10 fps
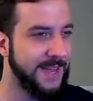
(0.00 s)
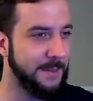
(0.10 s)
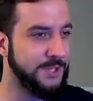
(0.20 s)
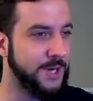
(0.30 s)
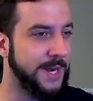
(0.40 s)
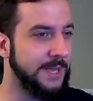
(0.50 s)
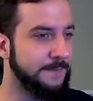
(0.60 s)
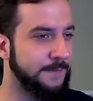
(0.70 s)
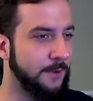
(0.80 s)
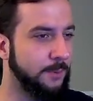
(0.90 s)
I'm going to try to get
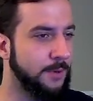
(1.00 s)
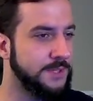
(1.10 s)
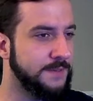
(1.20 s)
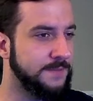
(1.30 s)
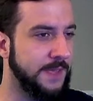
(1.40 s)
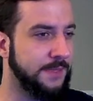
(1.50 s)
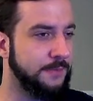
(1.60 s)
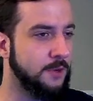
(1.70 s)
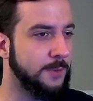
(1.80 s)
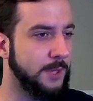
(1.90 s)
a full Poison Fang
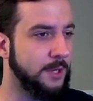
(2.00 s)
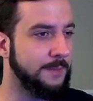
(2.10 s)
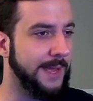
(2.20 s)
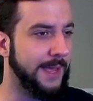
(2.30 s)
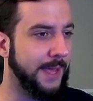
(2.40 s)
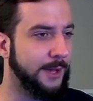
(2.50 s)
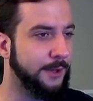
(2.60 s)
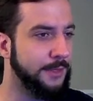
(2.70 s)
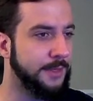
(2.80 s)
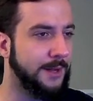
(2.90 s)
through, but look at my
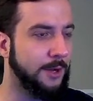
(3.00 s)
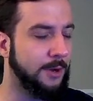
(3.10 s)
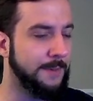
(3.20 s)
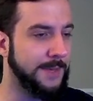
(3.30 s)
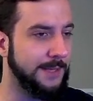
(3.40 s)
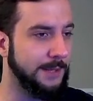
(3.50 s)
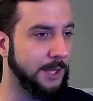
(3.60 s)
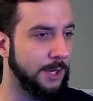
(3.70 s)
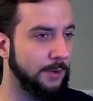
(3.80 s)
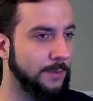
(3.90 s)
health. Oh, I'm getting
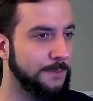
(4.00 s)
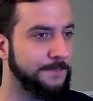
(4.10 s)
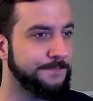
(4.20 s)
low.